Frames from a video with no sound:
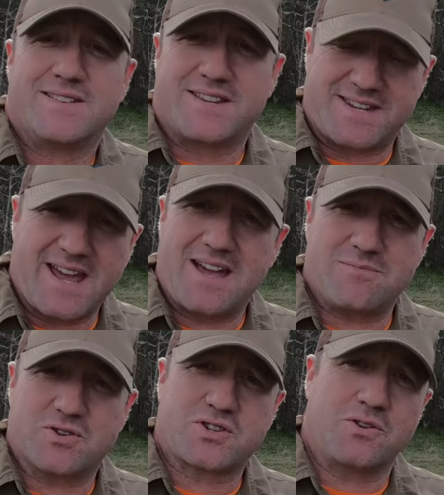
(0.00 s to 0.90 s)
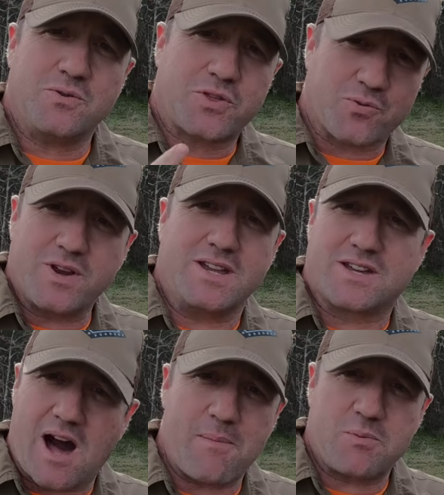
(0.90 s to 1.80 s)
Today I'm going to show you 3
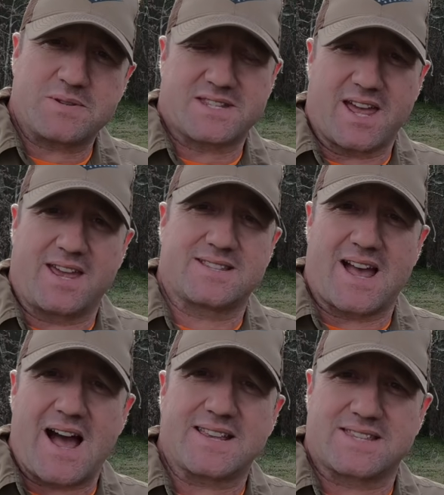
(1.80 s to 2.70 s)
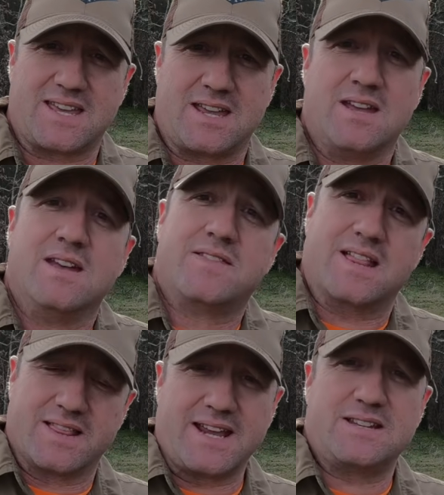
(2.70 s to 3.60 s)
common mistakes I see
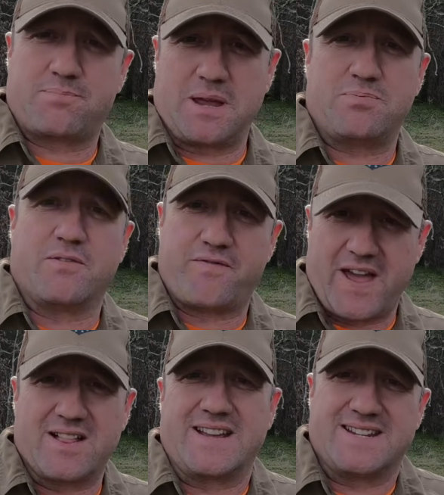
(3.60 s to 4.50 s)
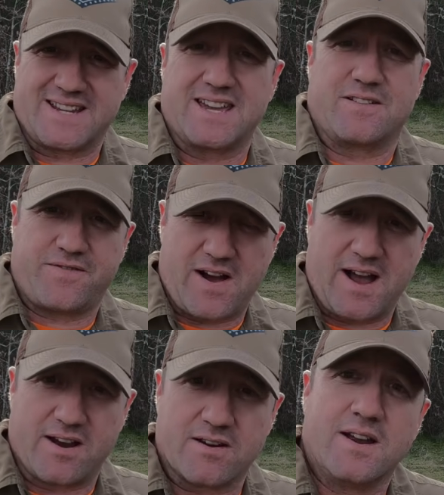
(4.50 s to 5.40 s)
that lead to people failing to get a
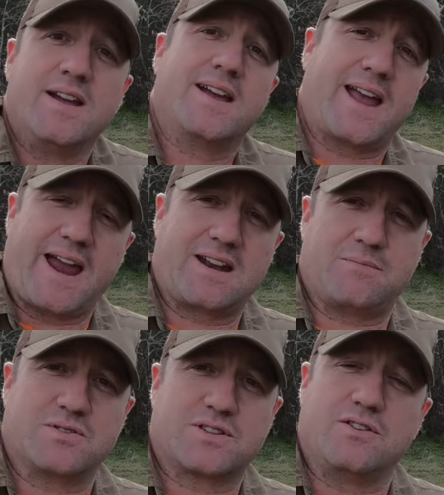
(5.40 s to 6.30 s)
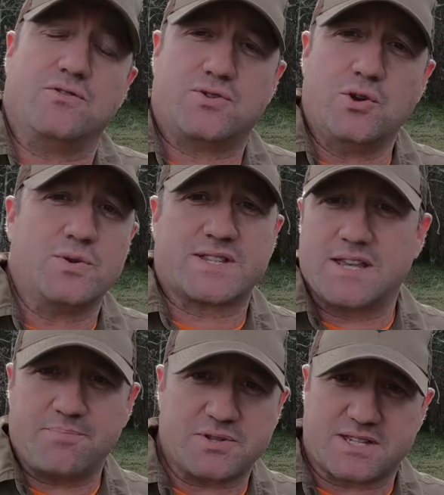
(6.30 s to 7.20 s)
fire, and I'm going to tell you 2
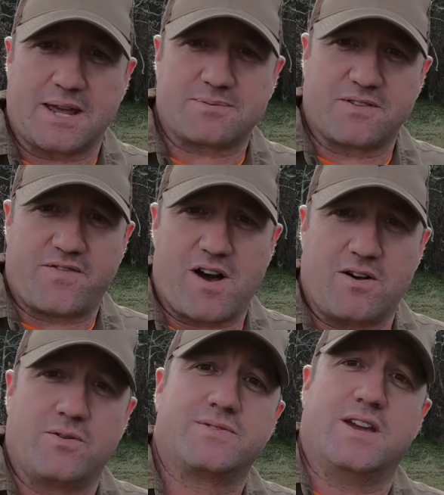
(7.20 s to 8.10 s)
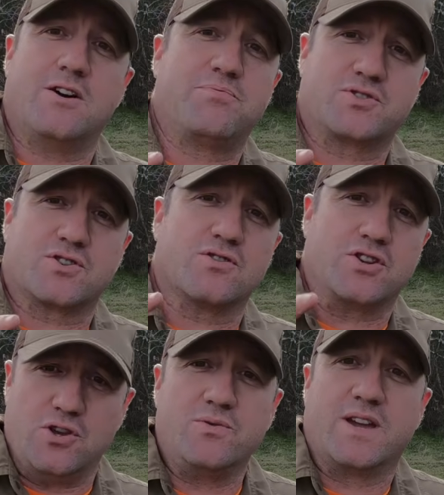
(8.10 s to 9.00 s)
simple steps to follow to help ensure
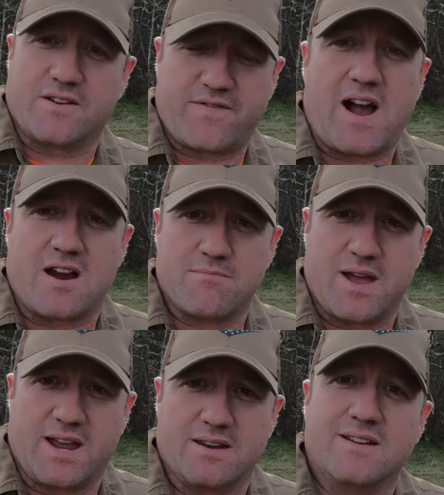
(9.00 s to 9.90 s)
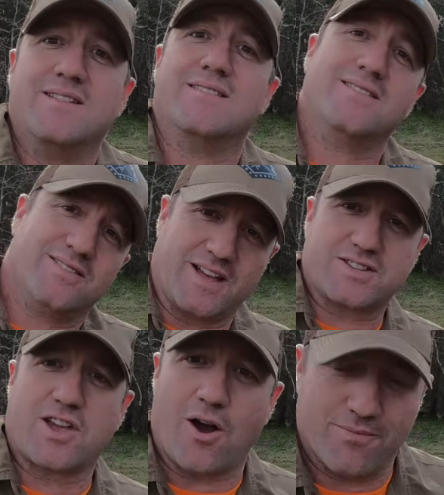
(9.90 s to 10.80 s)
you get a fire made. Let's
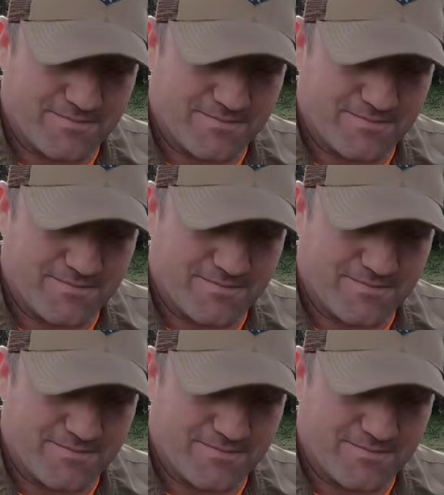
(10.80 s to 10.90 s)
go.